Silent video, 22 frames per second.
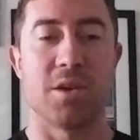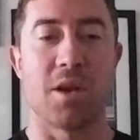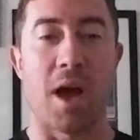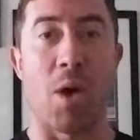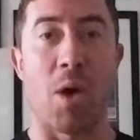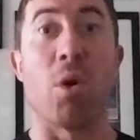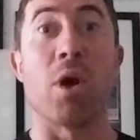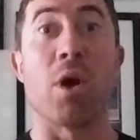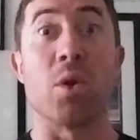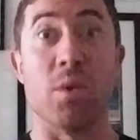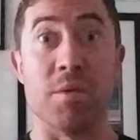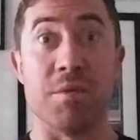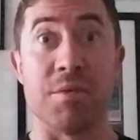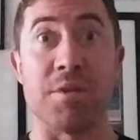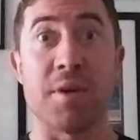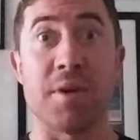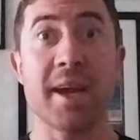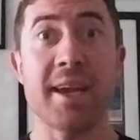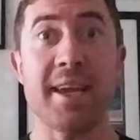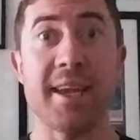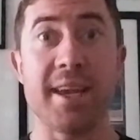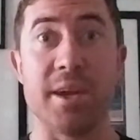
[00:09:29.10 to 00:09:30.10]
I want to
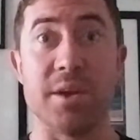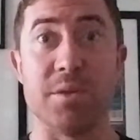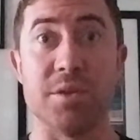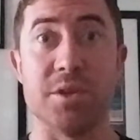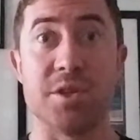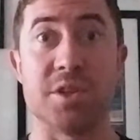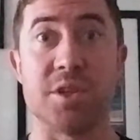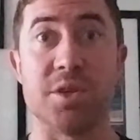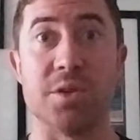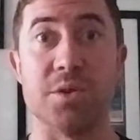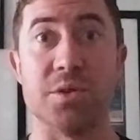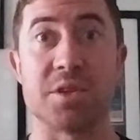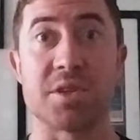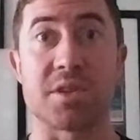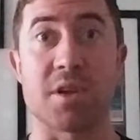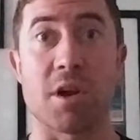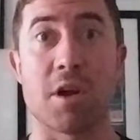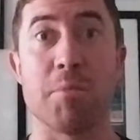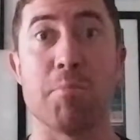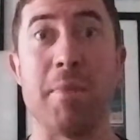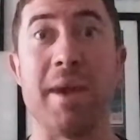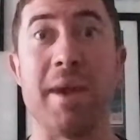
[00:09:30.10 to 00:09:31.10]
invite you to
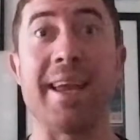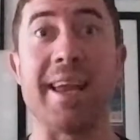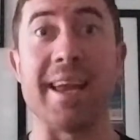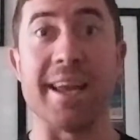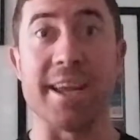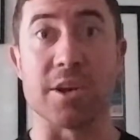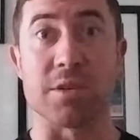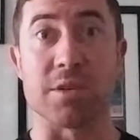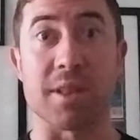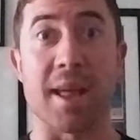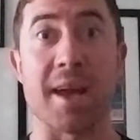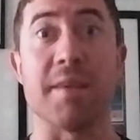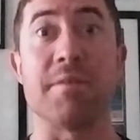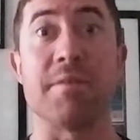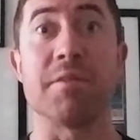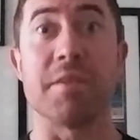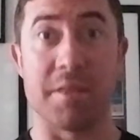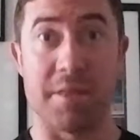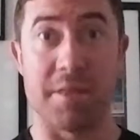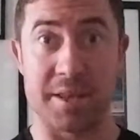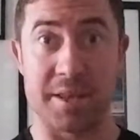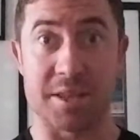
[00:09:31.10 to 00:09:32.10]
start making your life
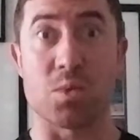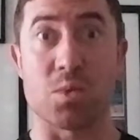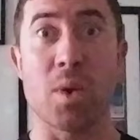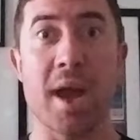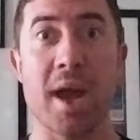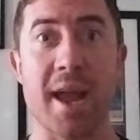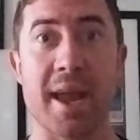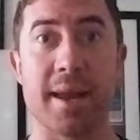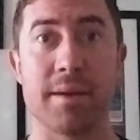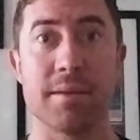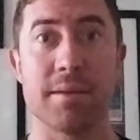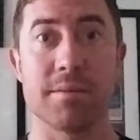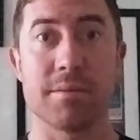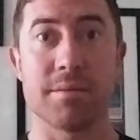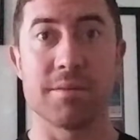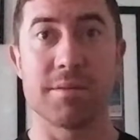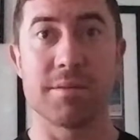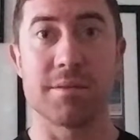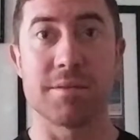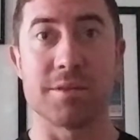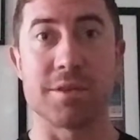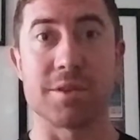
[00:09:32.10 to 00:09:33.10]
this way
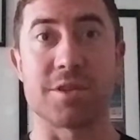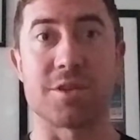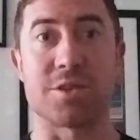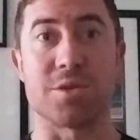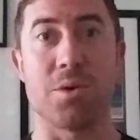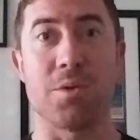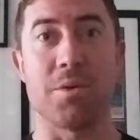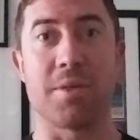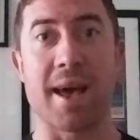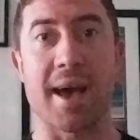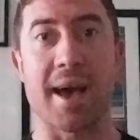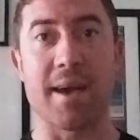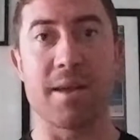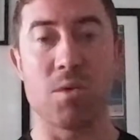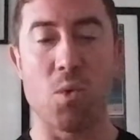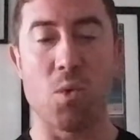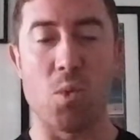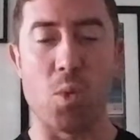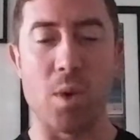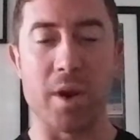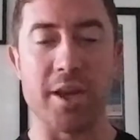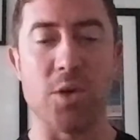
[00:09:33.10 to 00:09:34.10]
so that
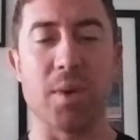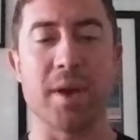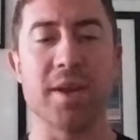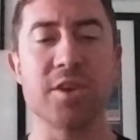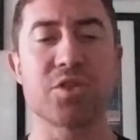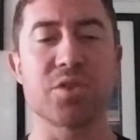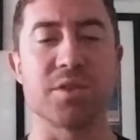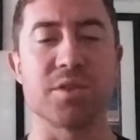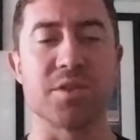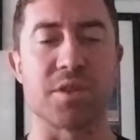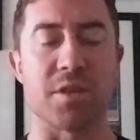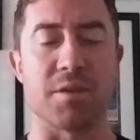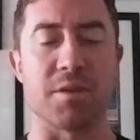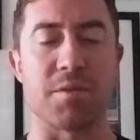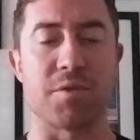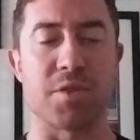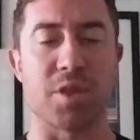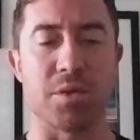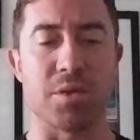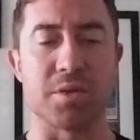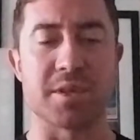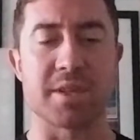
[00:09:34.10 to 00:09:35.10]
when you enter into the
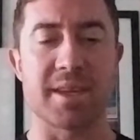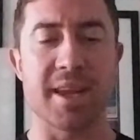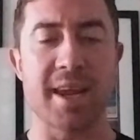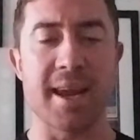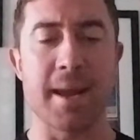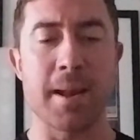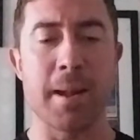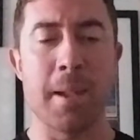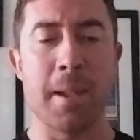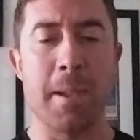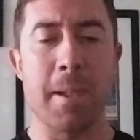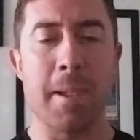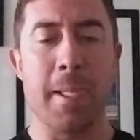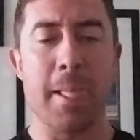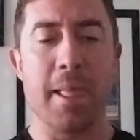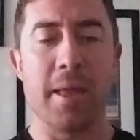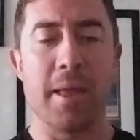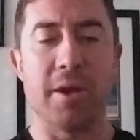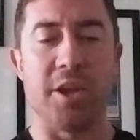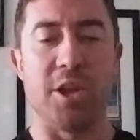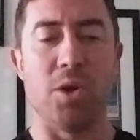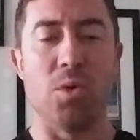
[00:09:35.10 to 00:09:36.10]
flow state,
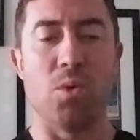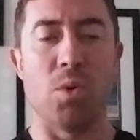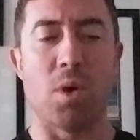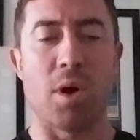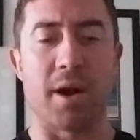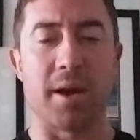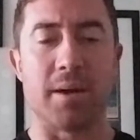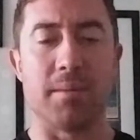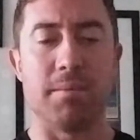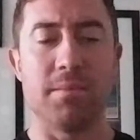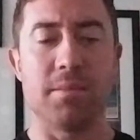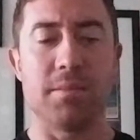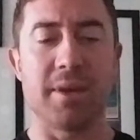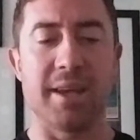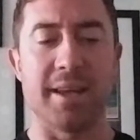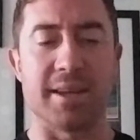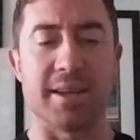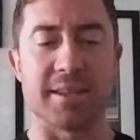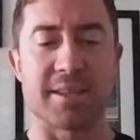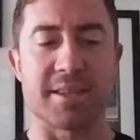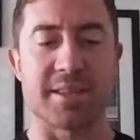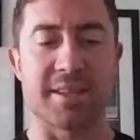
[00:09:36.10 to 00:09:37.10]
you are
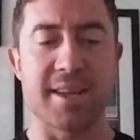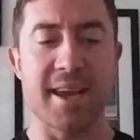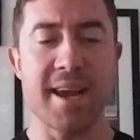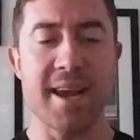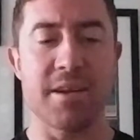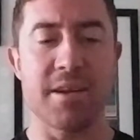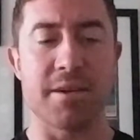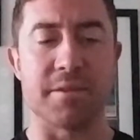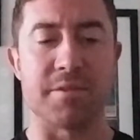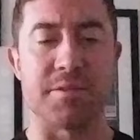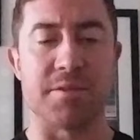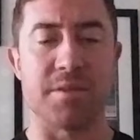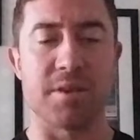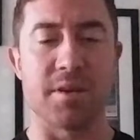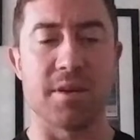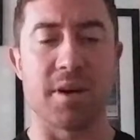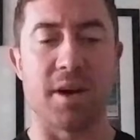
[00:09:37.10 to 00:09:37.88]
in a state of